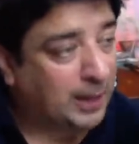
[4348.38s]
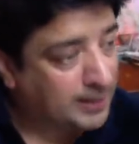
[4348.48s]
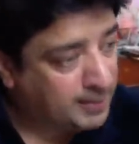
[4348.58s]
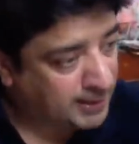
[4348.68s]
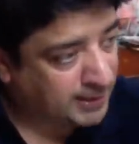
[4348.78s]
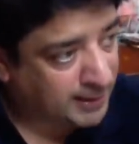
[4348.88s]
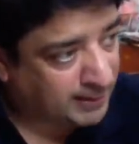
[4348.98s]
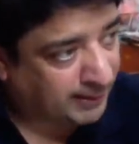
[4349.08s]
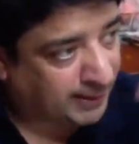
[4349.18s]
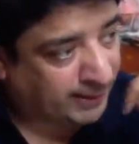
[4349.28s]
unless and
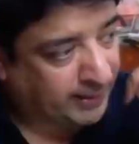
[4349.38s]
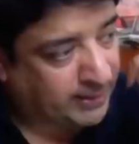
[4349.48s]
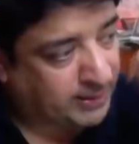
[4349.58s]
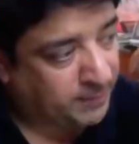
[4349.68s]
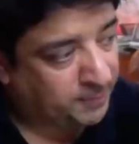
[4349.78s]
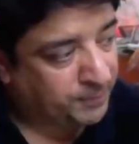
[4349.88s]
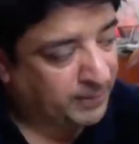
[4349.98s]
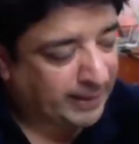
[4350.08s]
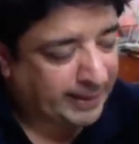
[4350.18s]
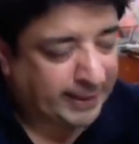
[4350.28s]
until it is
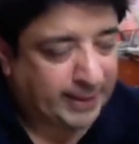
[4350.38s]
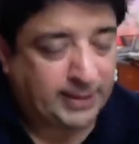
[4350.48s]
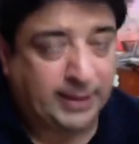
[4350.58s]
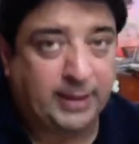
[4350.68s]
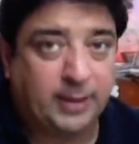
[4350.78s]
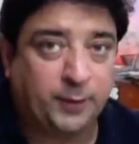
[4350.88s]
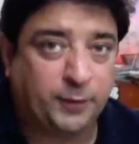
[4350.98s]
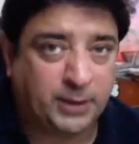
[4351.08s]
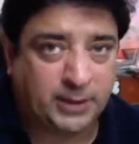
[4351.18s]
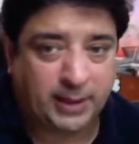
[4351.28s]
engaging
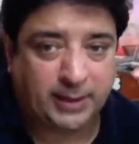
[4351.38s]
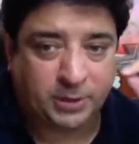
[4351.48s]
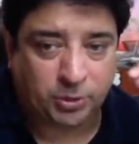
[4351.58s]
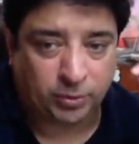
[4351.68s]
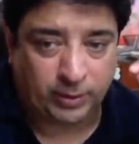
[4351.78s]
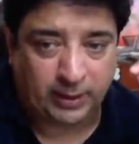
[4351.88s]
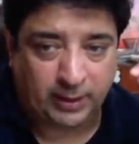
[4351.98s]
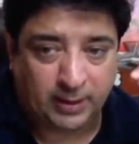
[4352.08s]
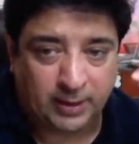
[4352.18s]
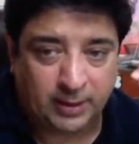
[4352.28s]
enough, just like a
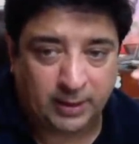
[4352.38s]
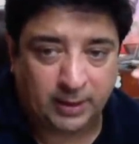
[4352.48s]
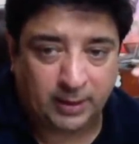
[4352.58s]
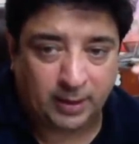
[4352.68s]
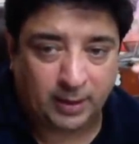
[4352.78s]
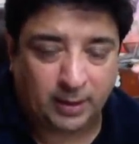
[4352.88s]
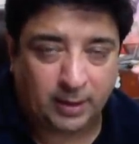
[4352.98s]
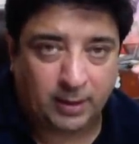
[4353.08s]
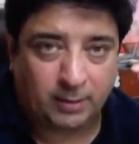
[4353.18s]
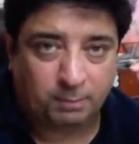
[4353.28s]
story,
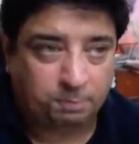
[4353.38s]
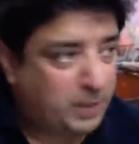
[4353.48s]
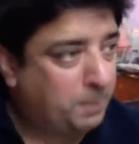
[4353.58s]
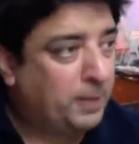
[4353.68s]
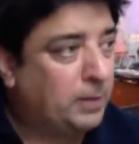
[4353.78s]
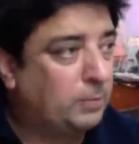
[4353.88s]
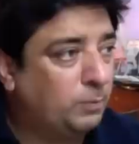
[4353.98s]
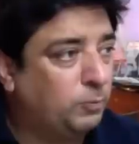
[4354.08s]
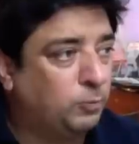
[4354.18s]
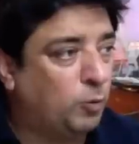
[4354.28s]
people
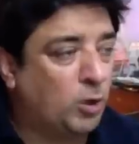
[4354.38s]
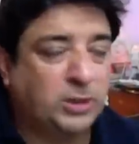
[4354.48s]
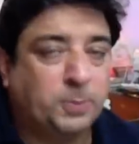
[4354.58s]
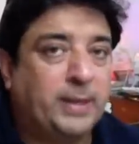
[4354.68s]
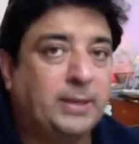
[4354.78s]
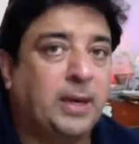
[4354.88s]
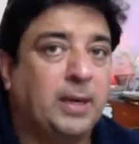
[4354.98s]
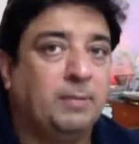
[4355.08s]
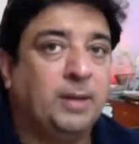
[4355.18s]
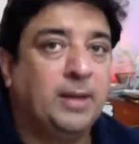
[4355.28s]
won't spend
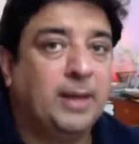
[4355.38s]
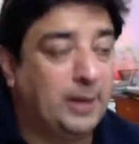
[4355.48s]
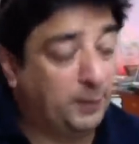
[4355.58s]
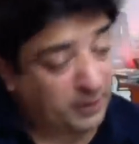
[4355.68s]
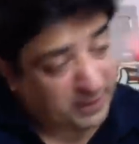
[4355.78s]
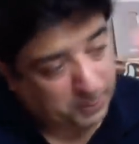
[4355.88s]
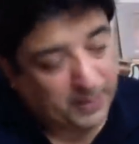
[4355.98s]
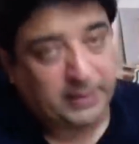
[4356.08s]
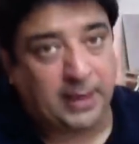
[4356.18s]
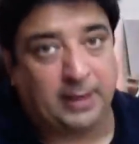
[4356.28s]
time. And if they
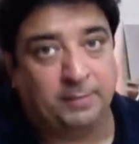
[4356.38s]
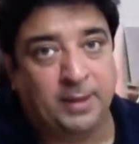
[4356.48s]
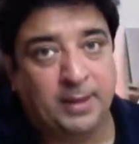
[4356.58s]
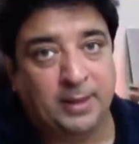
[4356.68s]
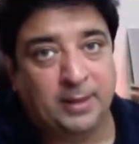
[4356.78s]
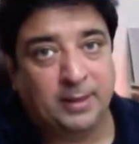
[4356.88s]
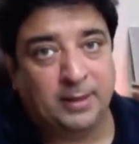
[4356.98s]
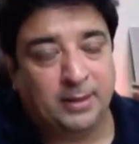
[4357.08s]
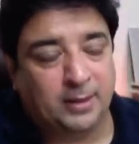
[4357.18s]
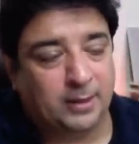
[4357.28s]
spend time,
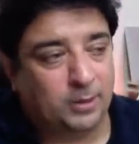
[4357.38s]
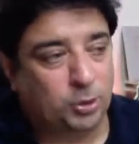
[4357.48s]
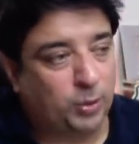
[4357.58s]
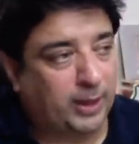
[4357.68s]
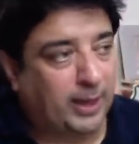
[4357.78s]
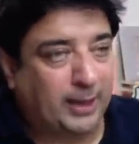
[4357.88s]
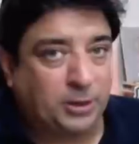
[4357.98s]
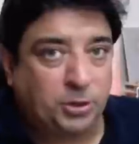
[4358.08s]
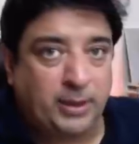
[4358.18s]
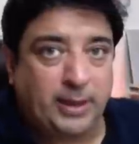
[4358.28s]
you are
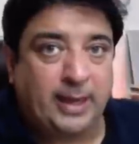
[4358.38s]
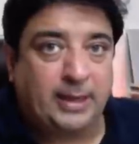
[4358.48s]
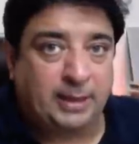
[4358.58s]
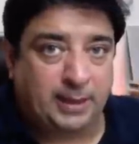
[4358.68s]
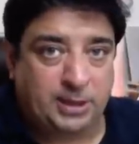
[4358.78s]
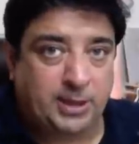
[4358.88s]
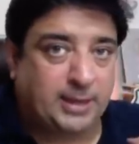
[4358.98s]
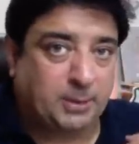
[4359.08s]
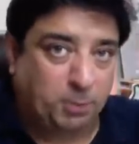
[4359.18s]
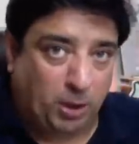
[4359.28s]
actually encouraging
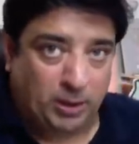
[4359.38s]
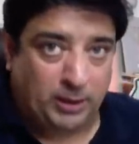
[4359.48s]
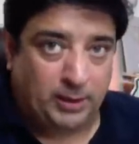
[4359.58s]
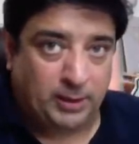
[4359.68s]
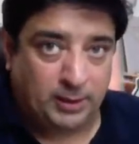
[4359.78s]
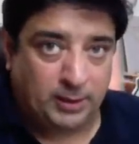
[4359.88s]
as a blogger